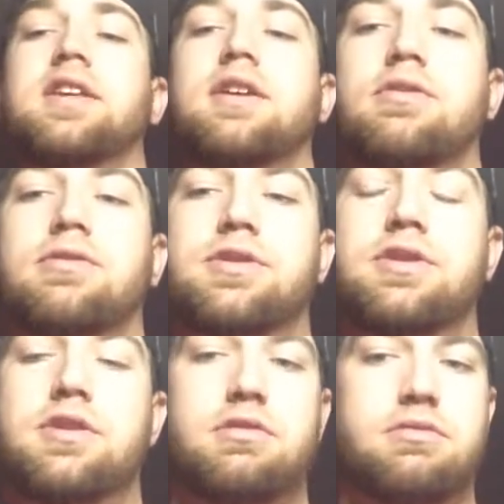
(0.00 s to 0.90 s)
thing
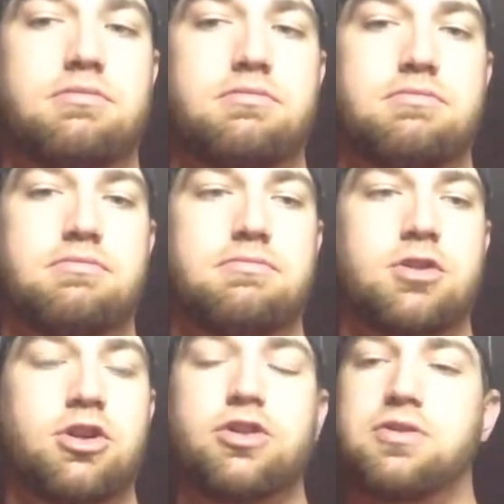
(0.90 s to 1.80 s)

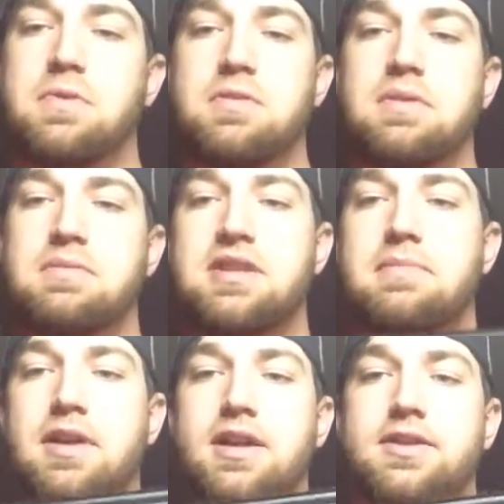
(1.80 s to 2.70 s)
shoots both BBs
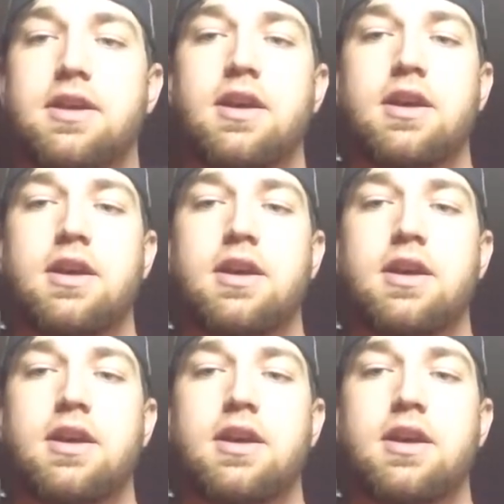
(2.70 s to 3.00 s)
and pellets.